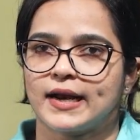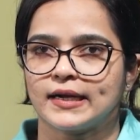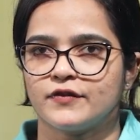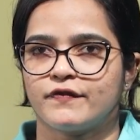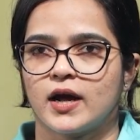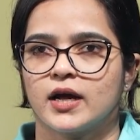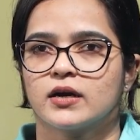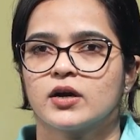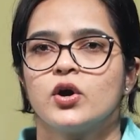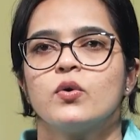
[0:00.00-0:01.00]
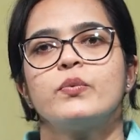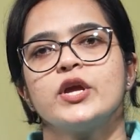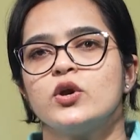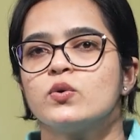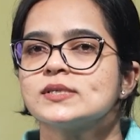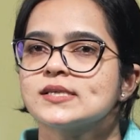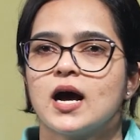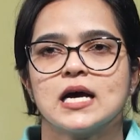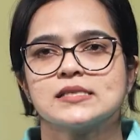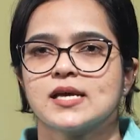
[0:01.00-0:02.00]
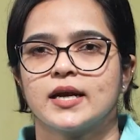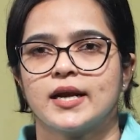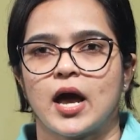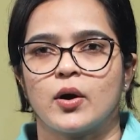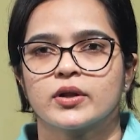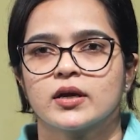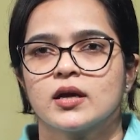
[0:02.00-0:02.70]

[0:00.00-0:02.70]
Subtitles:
a rectifier, we use a zener diode.